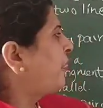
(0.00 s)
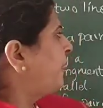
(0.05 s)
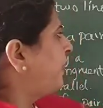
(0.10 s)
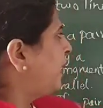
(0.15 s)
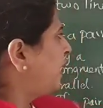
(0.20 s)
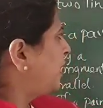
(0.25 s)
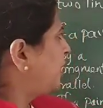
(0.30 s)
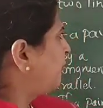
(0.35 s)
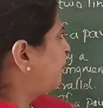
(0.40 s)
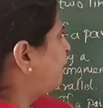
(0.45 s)

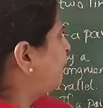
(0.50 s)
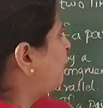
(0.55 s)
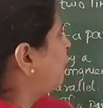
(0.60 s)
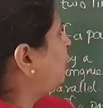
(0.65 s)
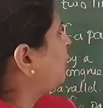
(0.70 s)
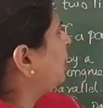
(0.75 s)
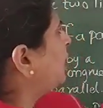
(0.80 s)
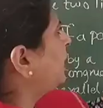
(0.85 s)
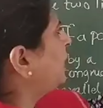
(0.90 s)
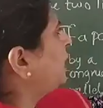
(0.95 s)

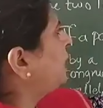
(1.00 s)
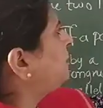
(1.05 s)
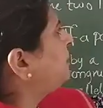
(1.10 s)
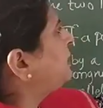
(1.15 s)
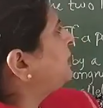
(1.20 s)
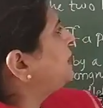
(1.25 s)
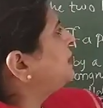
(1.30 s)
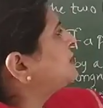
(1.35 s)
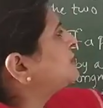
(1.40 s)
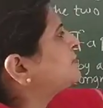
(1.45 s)
Therefore
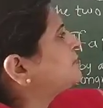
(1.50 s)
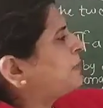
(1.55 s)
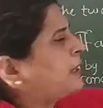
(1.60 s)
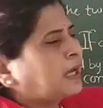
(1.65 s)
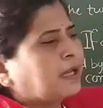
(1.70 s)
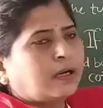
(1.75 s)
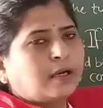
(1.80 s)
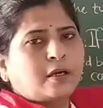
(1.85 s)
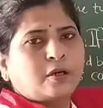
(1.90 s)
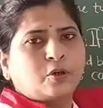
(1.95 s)
AB is
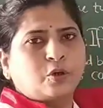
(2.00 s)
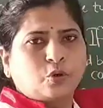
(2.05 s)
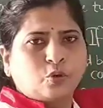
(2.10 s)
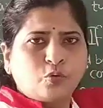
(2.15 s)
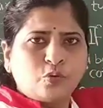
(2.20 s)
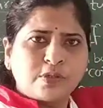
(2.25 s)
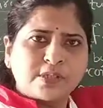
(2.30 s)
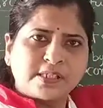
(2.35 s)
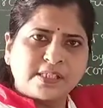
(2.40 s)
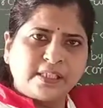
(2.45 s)
parallel
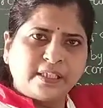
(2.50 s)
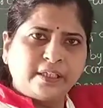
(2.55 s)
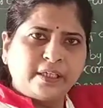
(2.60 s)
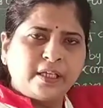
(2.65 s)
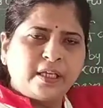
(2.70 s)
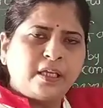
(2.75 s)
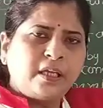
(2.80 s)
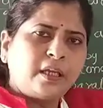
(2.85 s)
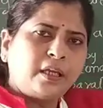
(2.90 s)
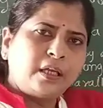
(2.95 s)
to
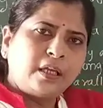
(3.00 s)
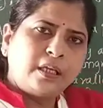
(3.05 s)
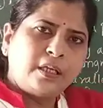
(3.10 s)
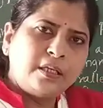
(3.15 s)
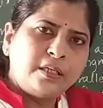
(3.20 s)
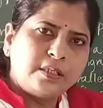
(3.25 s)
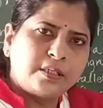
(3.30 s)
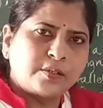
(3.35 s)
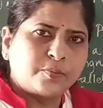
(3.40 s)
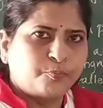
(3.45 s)
CD
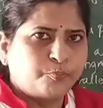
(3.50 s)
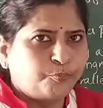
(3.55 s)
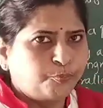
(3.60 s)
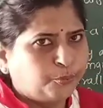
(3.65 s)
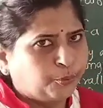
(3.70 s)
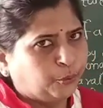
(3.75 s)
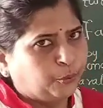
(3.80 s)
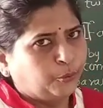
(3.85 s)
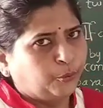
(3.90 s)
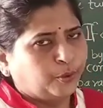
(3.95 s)
is
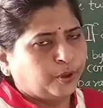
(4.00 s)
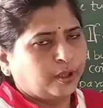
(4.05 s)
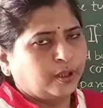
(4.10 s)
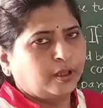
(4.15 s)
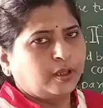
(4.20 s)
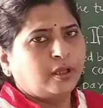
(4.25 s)
proved.